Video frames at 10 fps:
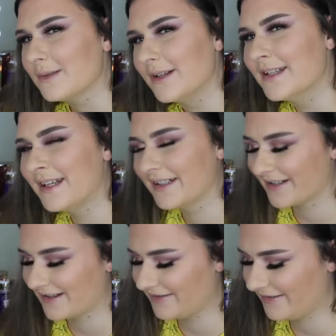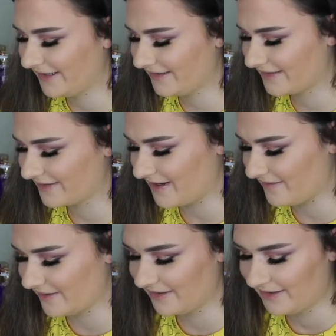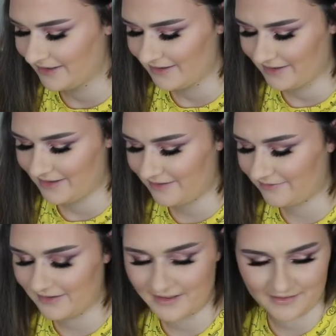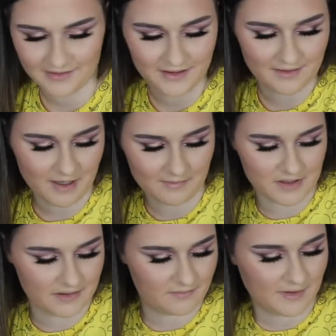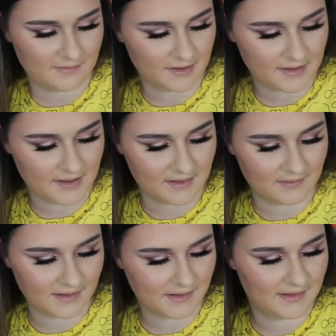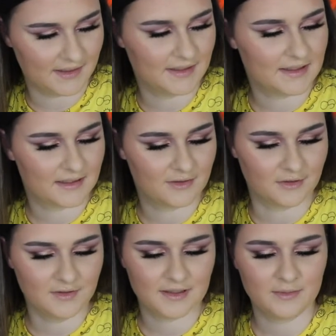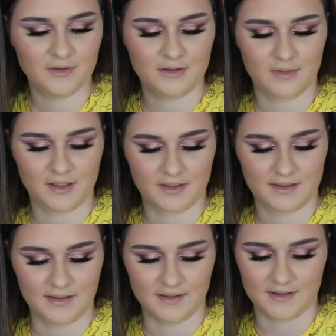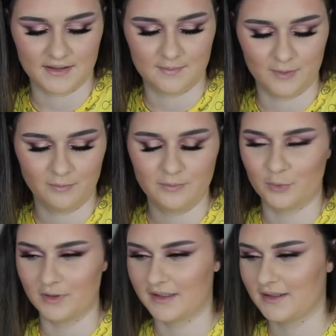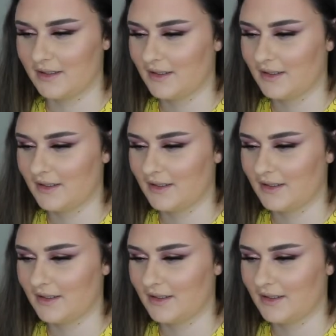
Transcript: smells like. I don't know how to describe it. I feel like the thing about Bath and Body Works candles is they don't smell so much like scents, they smell more like